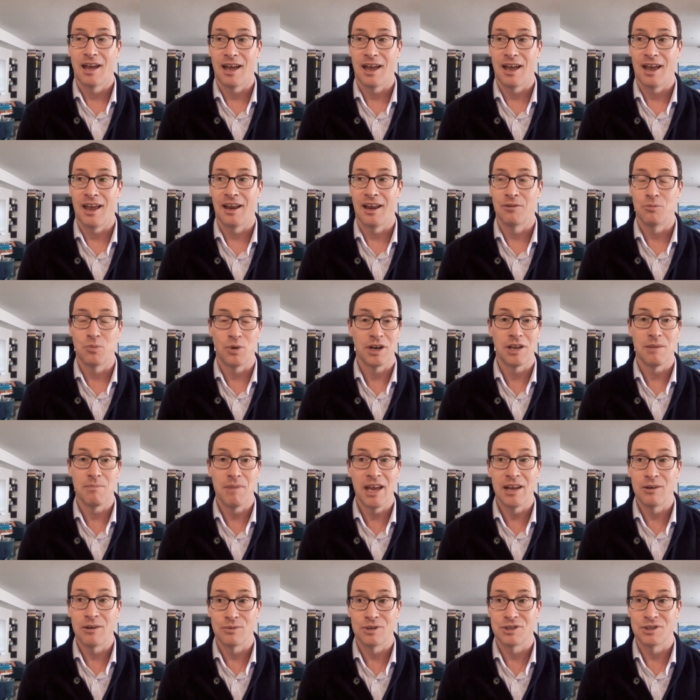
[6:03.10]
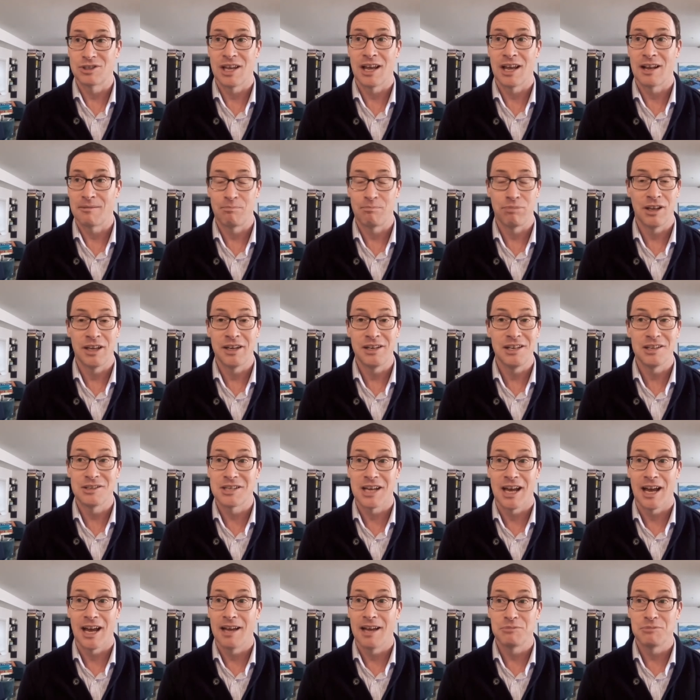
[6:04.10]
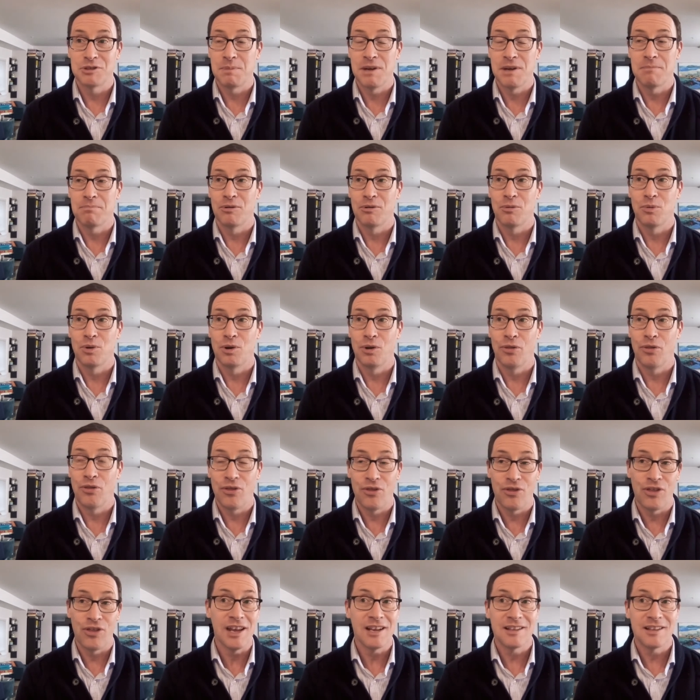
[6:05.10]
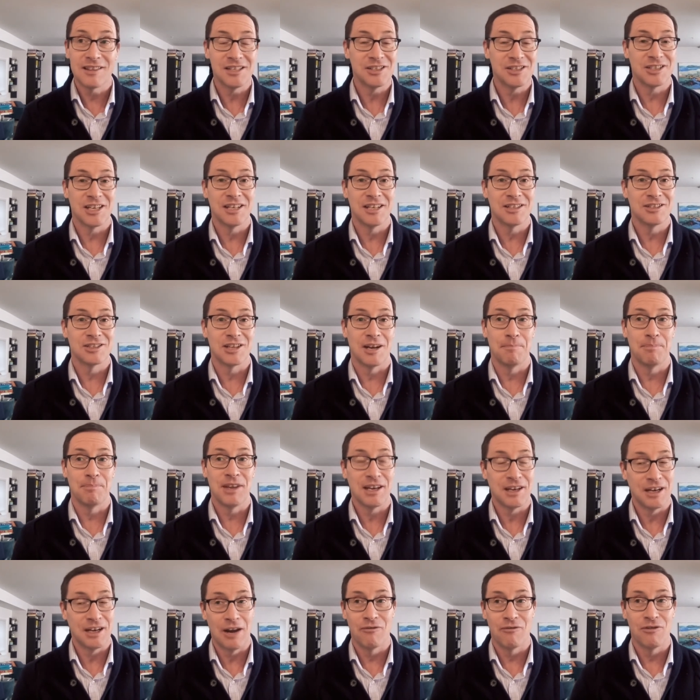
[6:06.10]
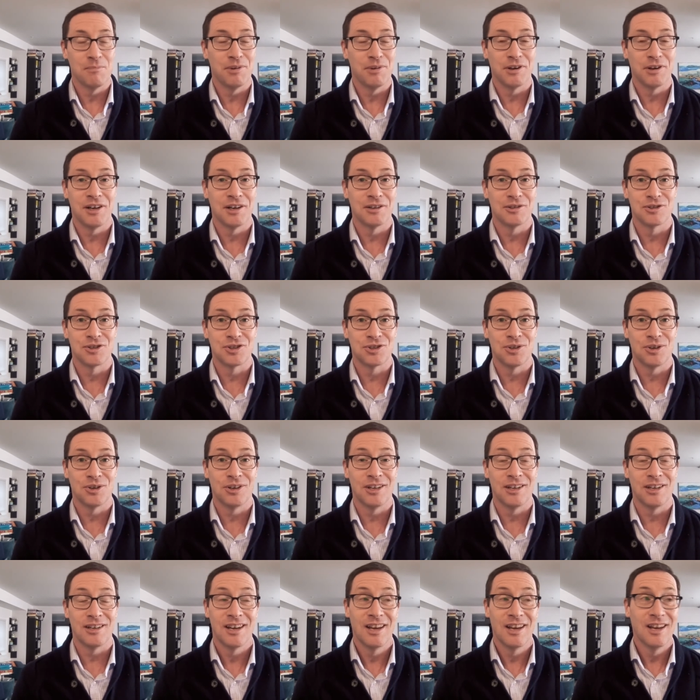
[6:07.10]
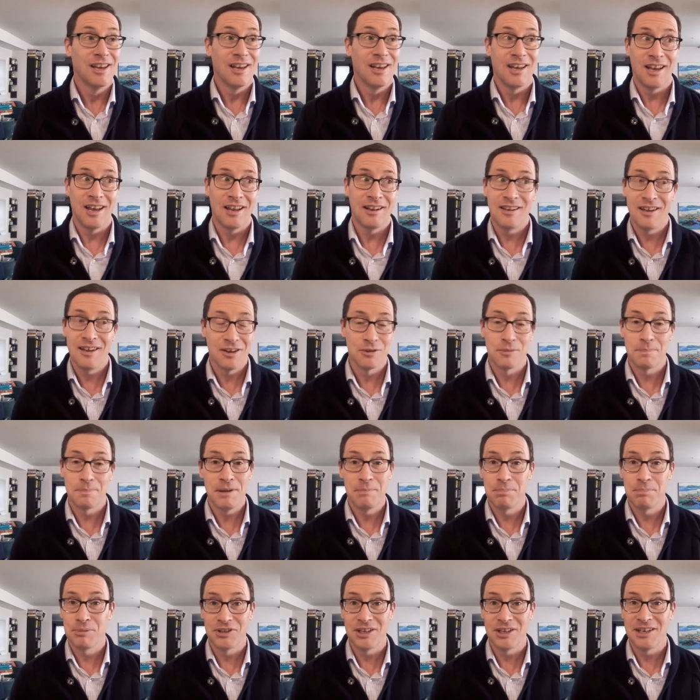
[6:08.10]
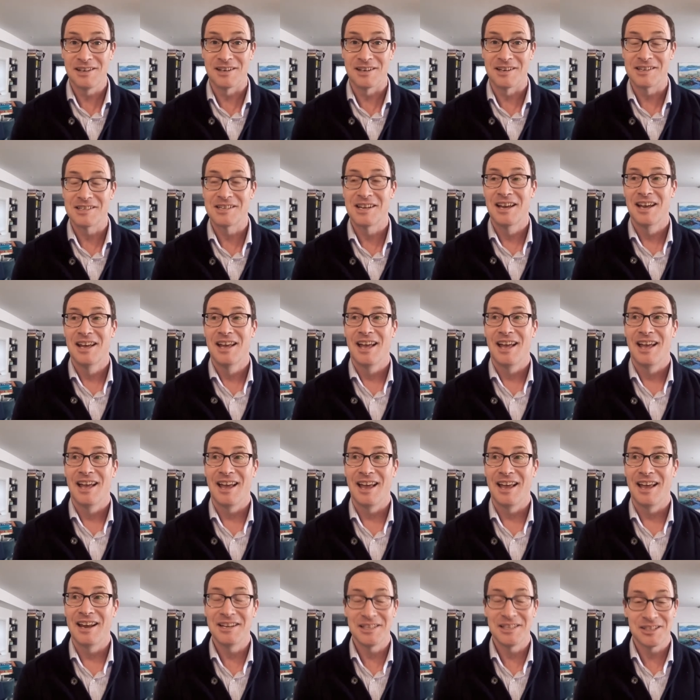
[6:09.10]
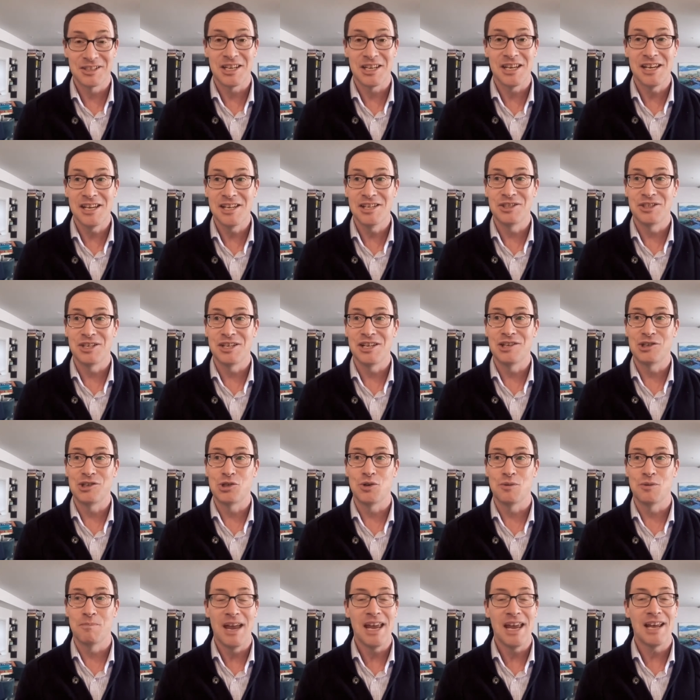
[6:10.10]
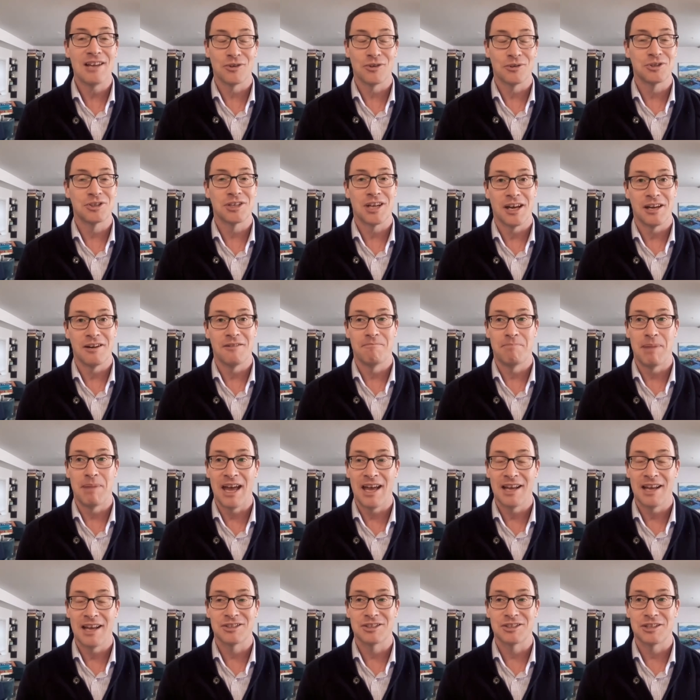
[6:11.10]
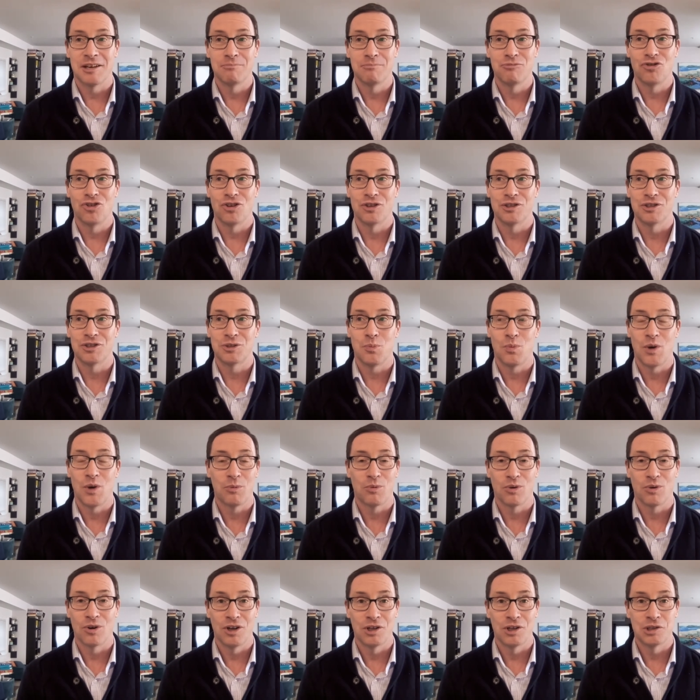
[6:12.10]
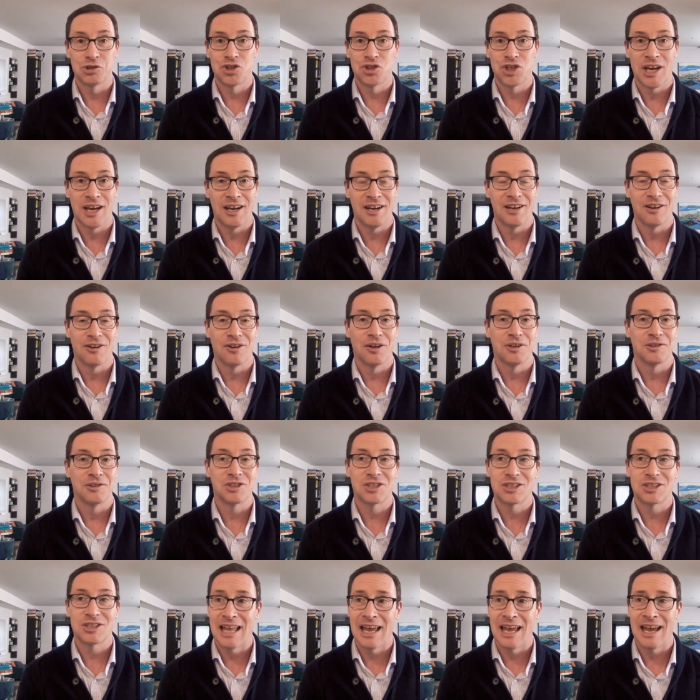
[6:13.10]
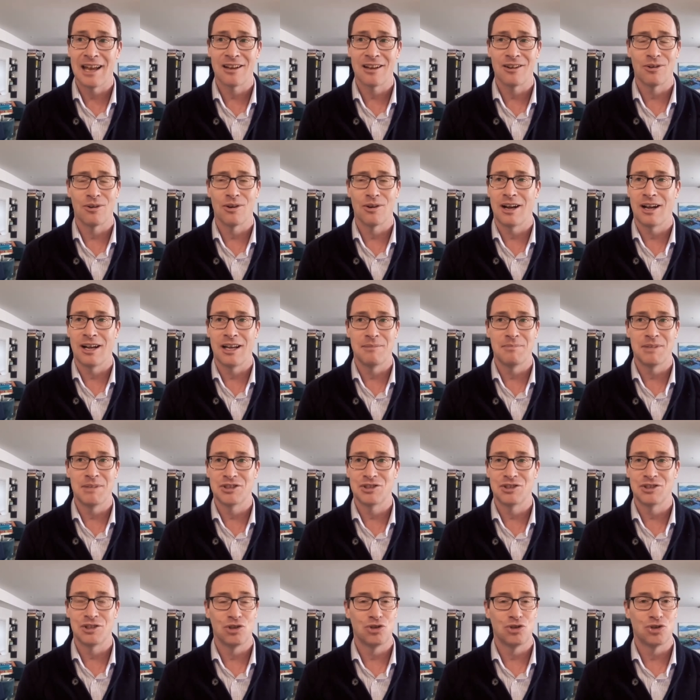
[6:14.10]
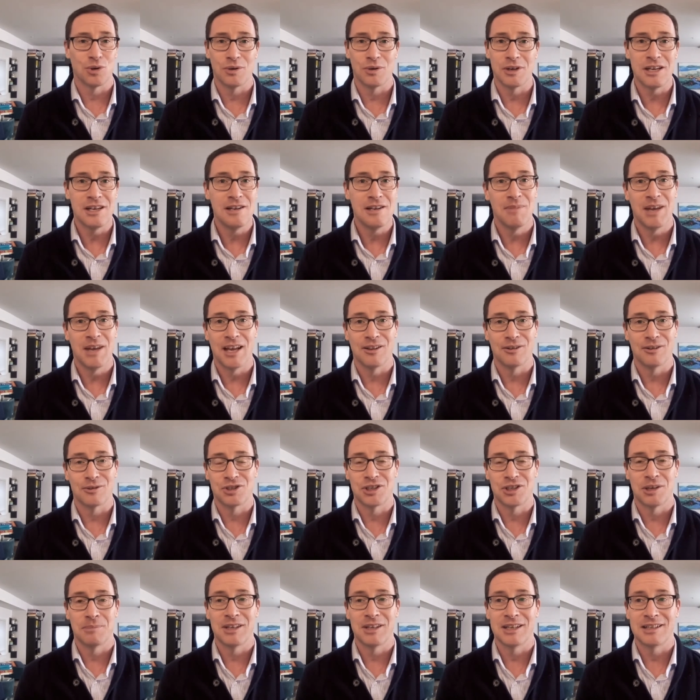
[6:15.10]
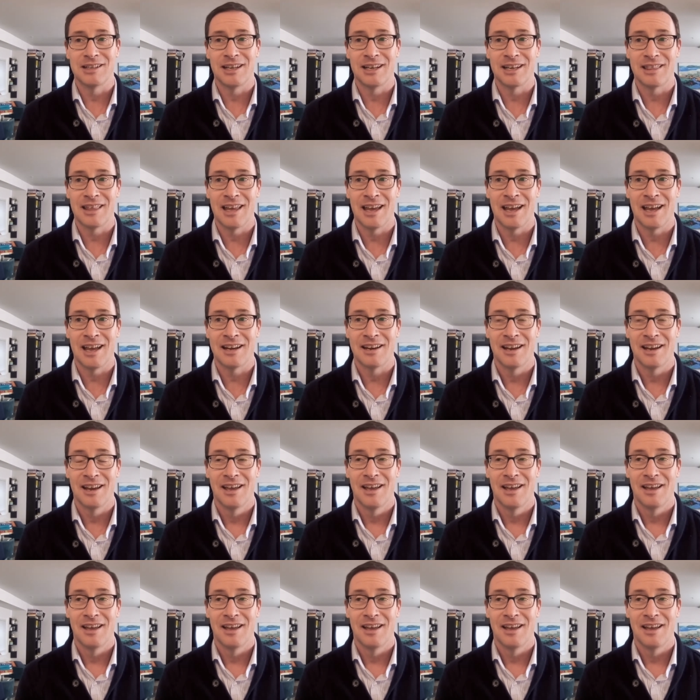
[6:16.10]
And what he meant was that plenty of times people will think they said something and everybody understood it, and the other people didn't. And it's easy to make those kind of bad assumptions when we're all chatting on Slack or iMessage or email or something like that.